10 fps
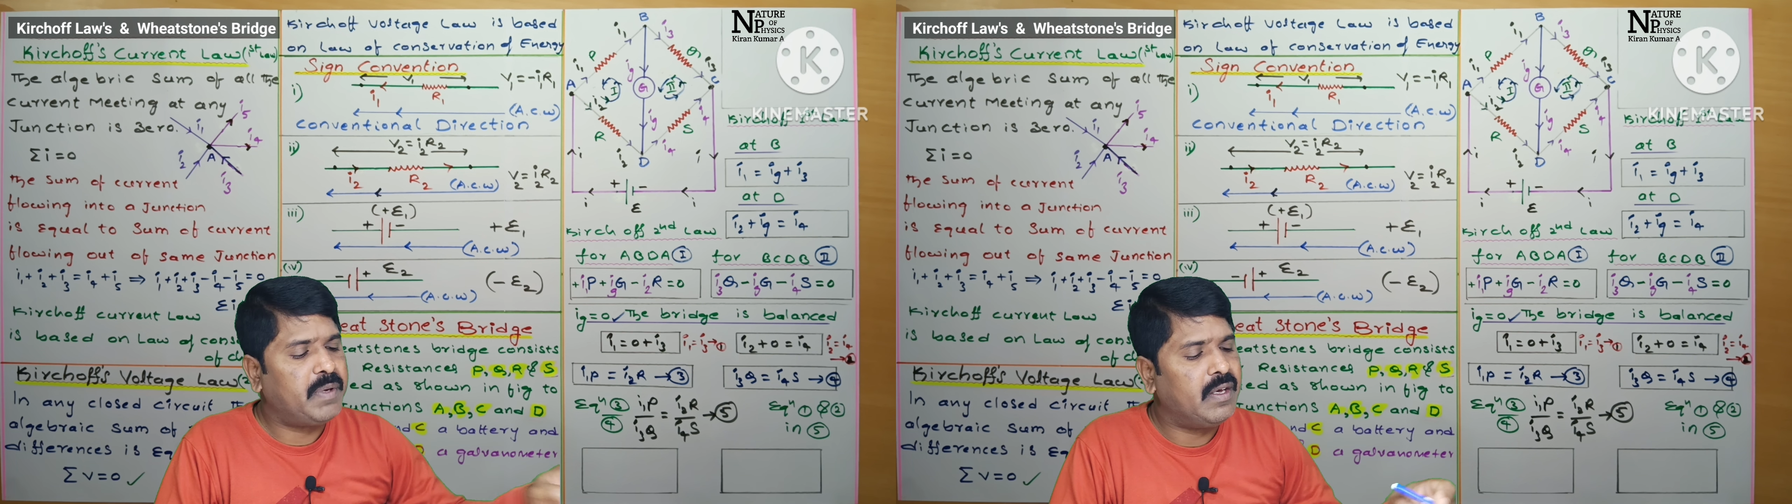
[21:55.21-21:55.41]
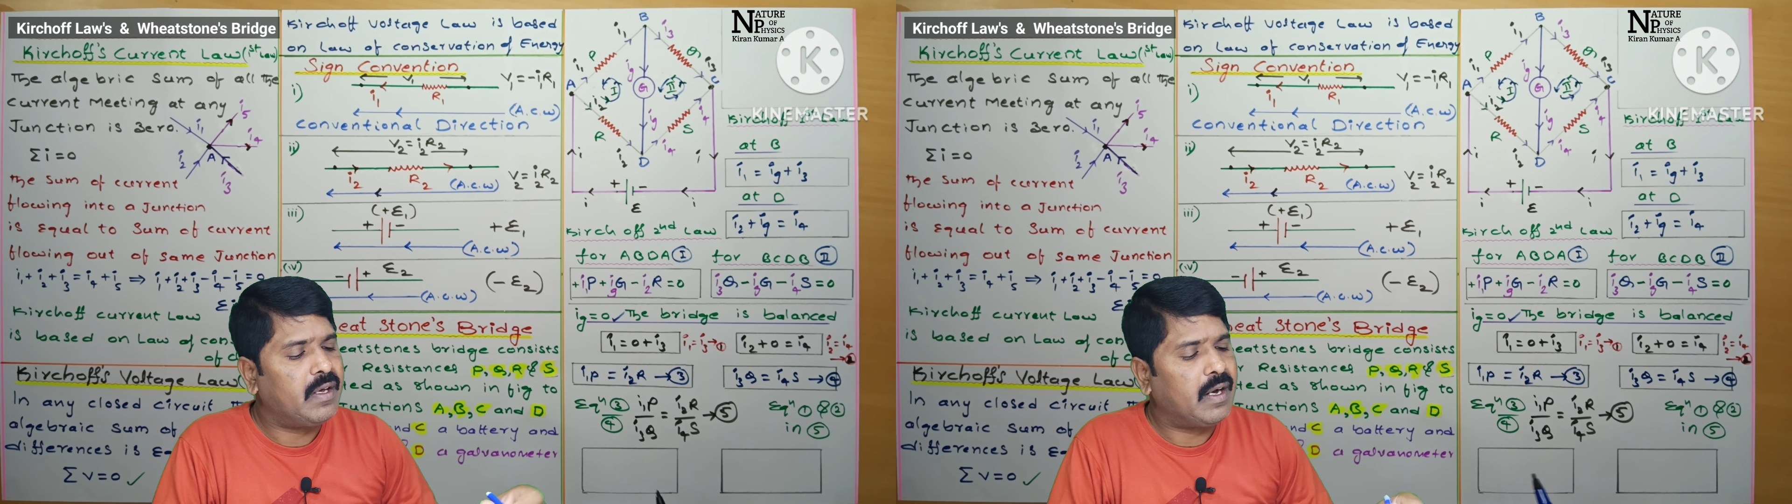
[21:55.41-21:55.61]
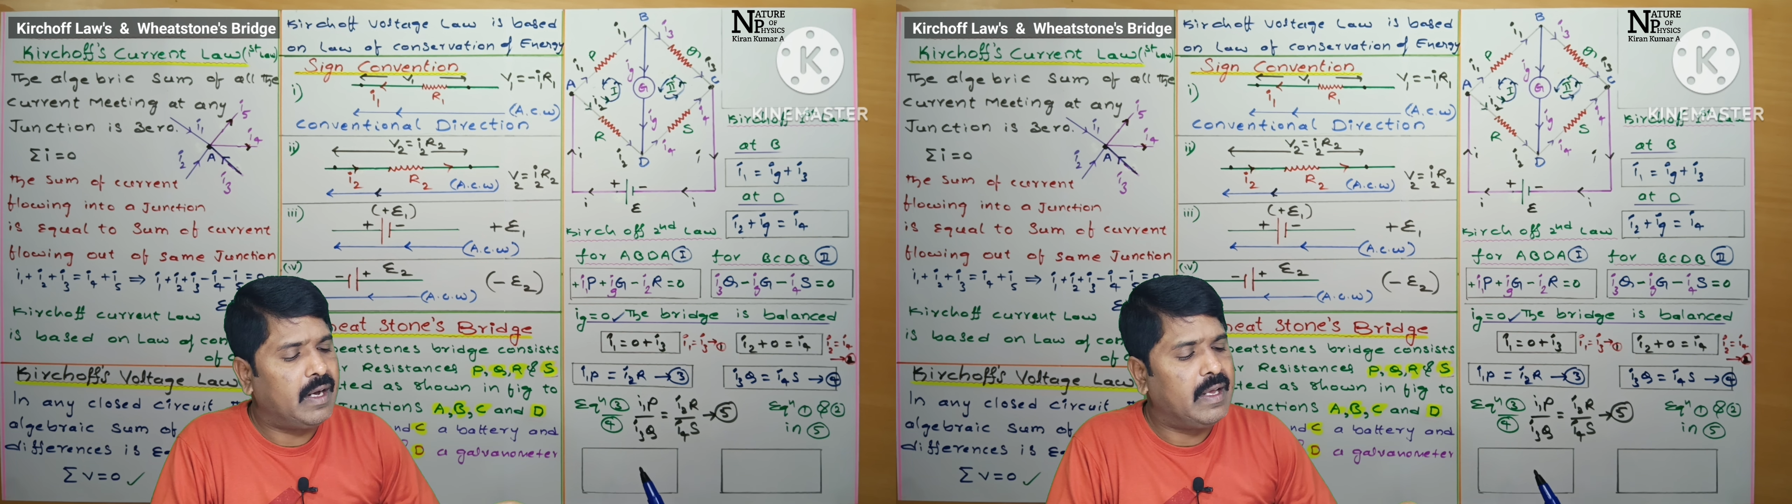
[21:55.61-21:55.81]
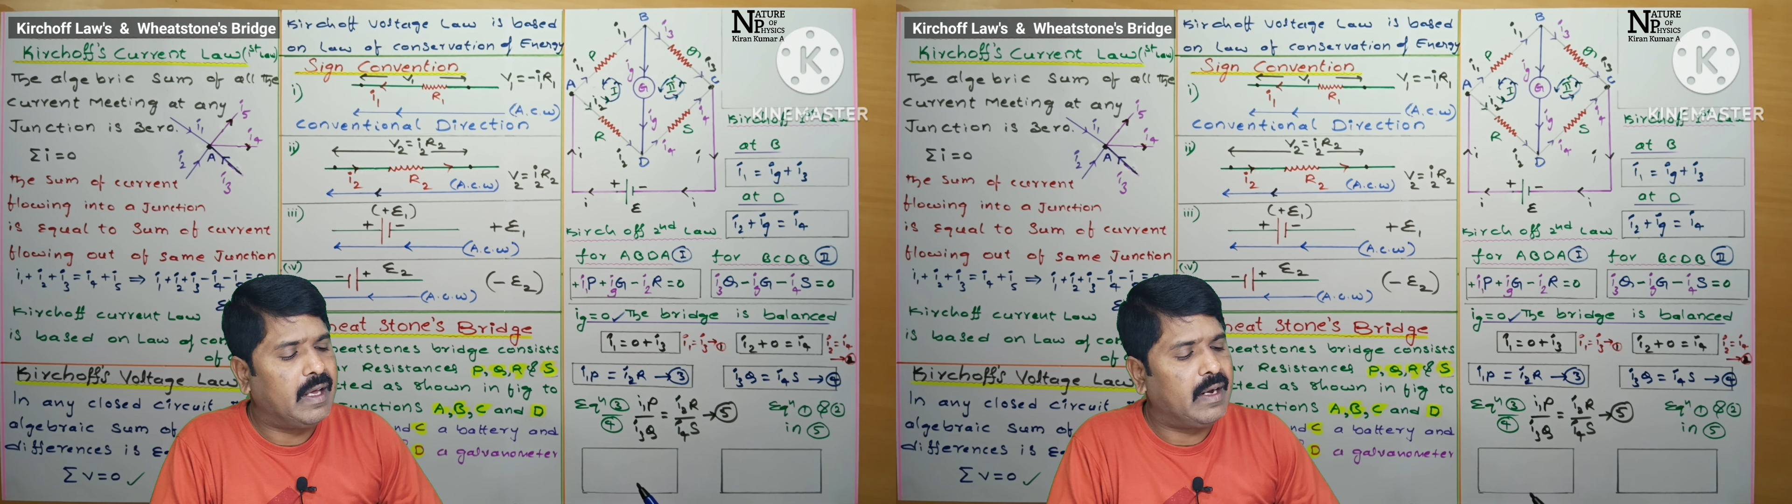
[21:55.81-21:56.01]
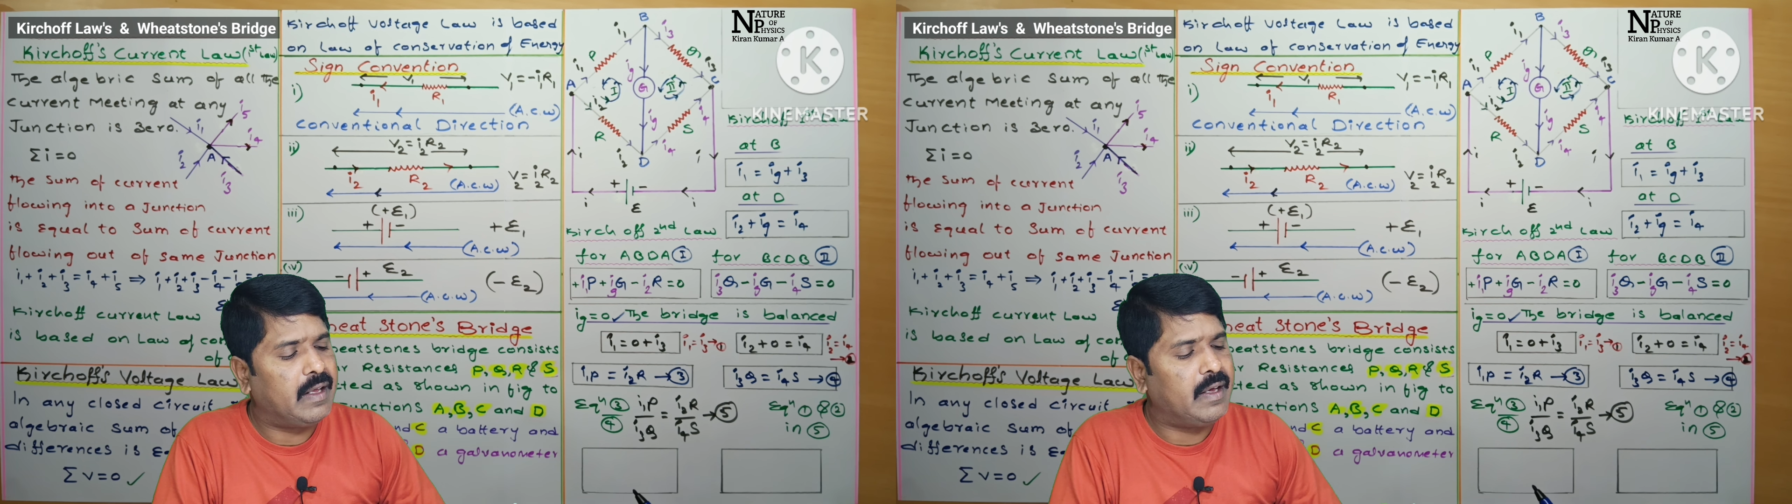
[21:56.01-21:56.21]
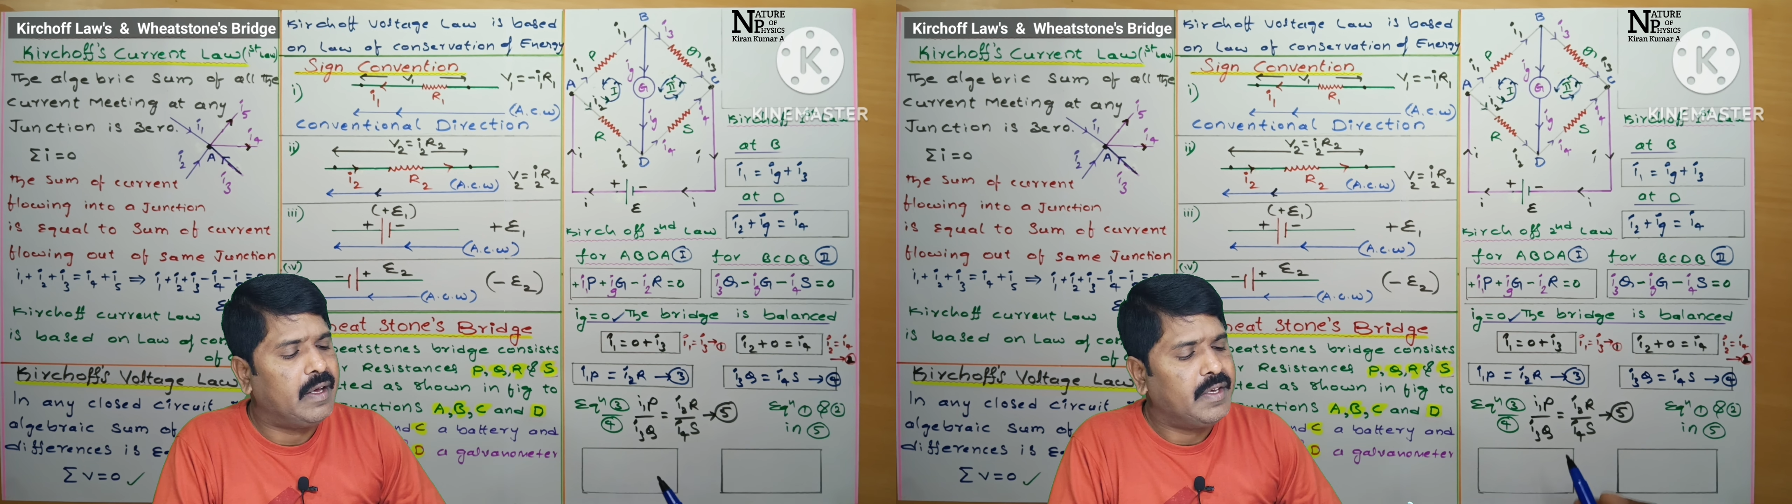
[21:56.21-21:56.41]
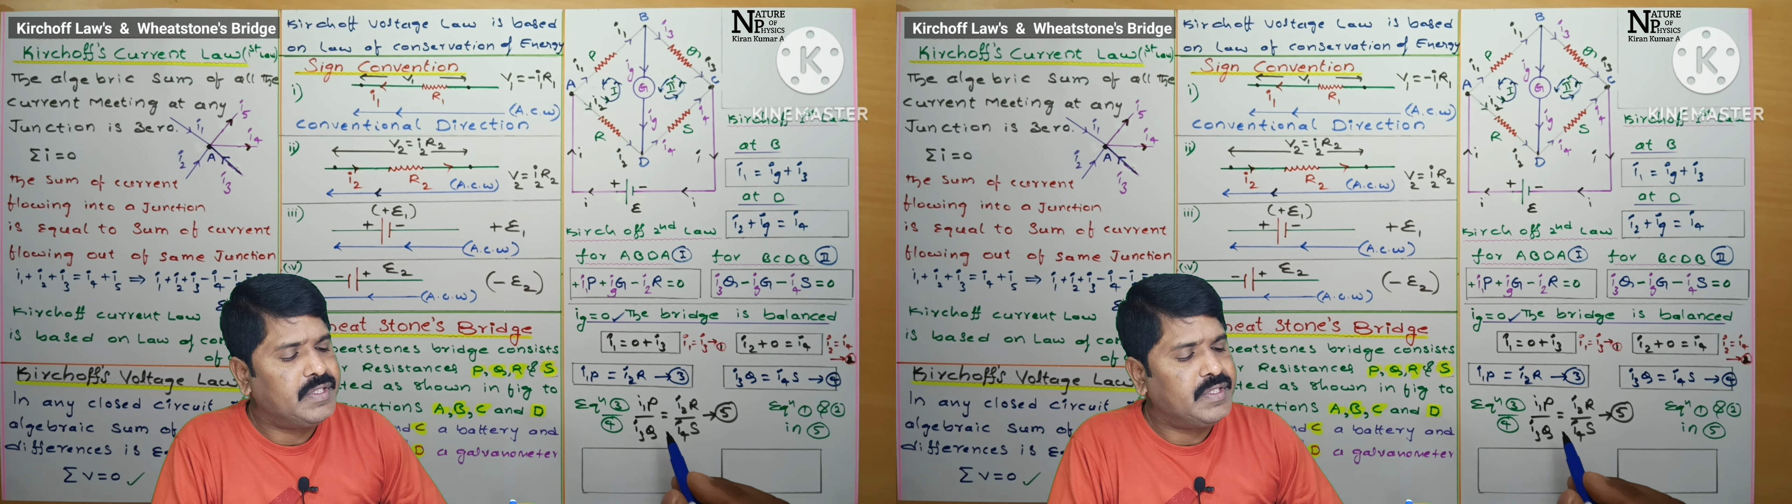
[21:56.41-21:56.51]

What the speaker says: here clearly.